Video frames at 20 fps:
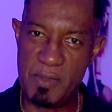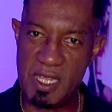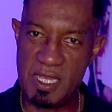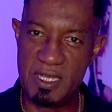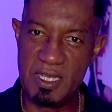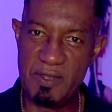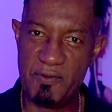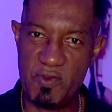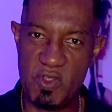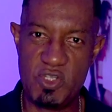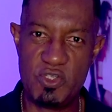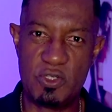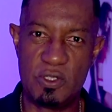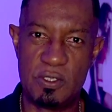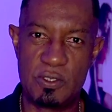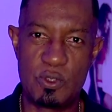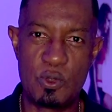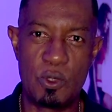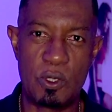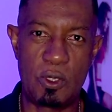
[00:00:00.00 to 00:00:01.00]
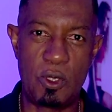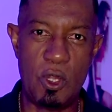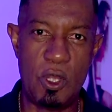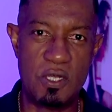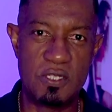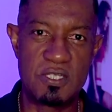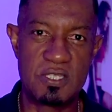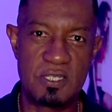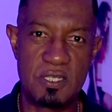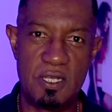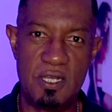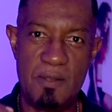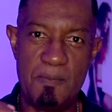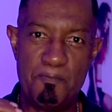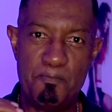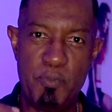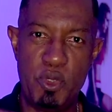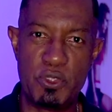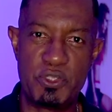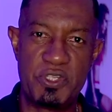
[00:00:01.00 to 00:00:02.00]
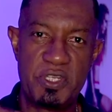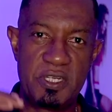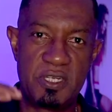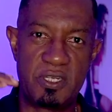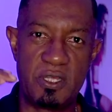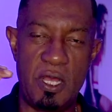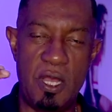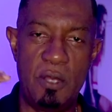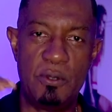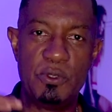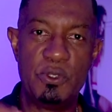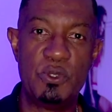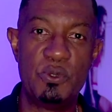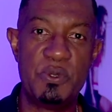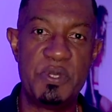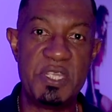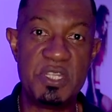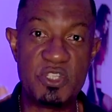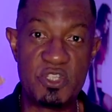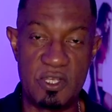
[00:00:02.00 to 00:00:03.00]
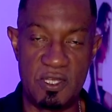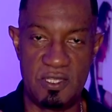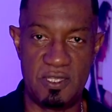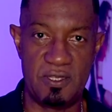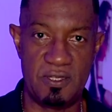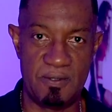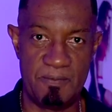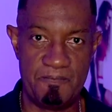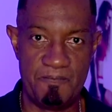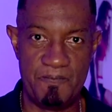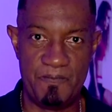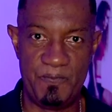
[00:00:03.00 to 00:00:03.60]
individuals who are constantly pushing to outdo each other.